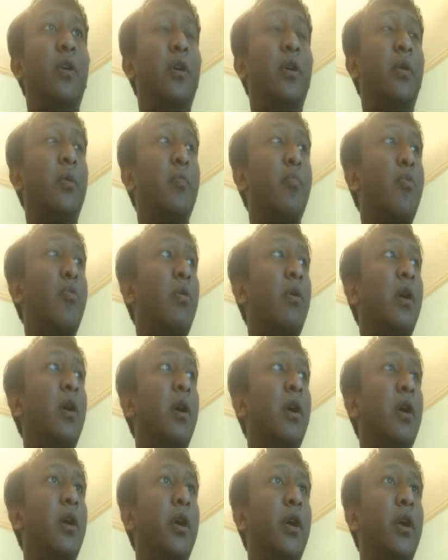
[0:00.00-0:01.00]

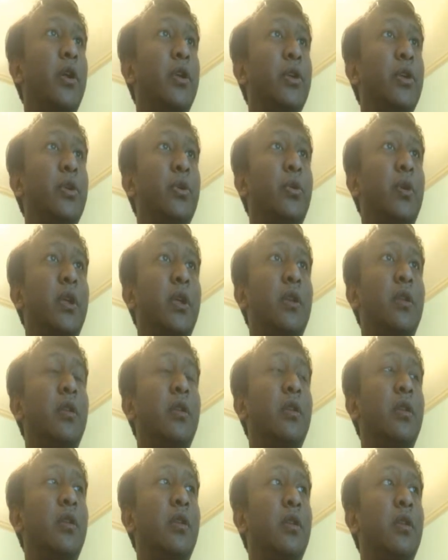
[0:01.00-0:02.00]
more you can,
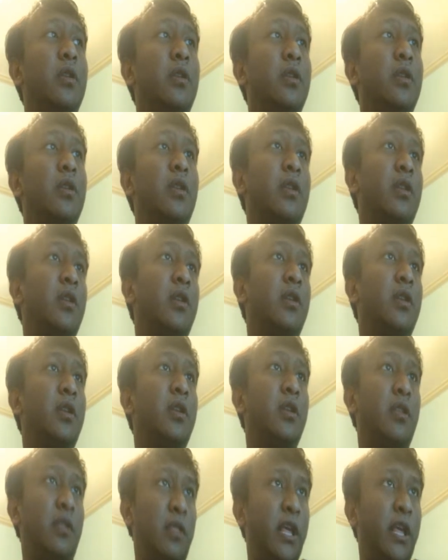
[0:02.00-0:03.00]

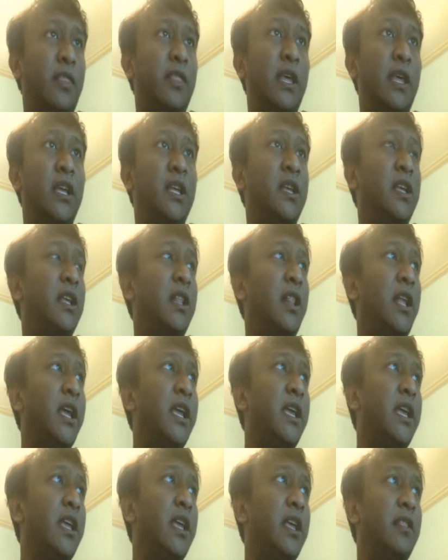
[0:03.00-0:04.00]
like
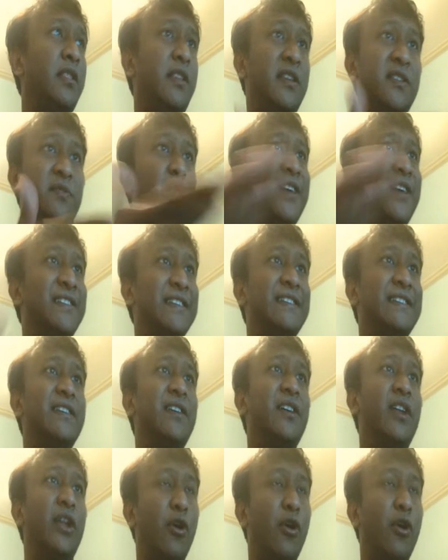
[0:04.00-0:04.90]
his price isn't gonna go